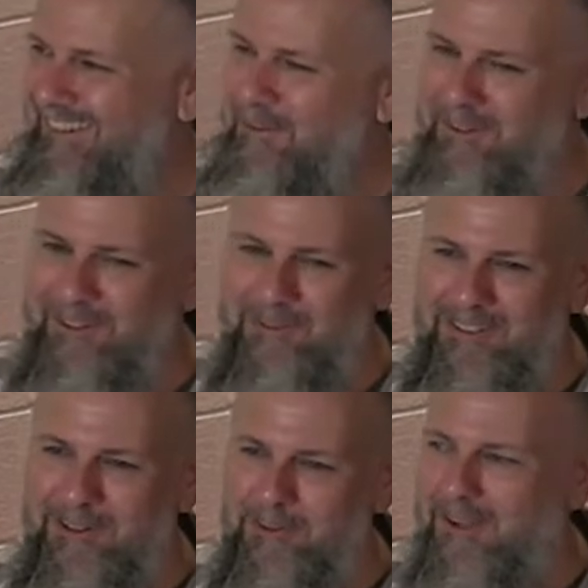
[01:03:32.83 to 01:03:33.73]
we don't need
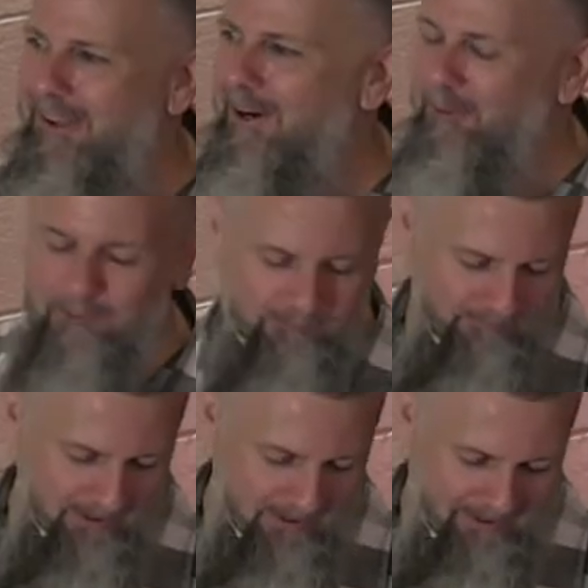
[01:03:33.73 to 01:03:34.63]
to go down that road.
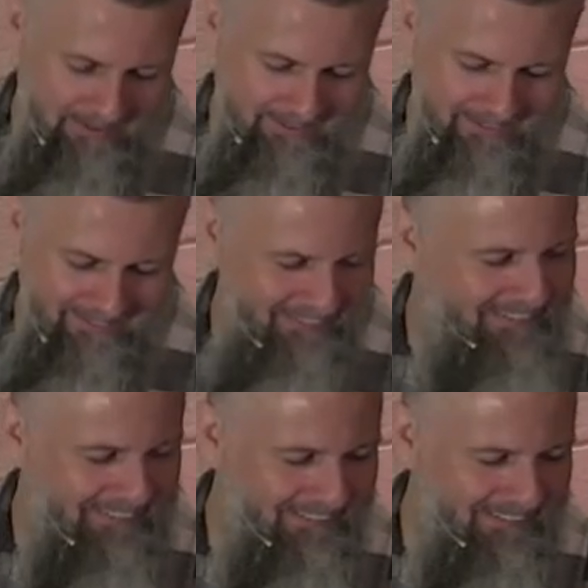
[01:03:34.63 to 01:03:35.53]

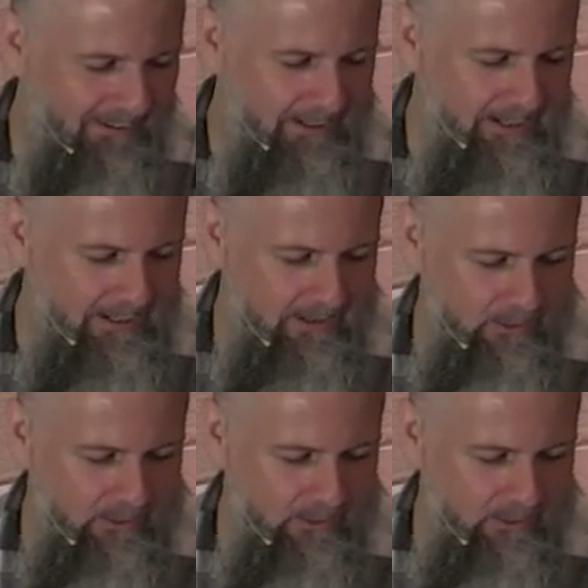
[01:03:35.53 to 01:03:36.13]
All right, any other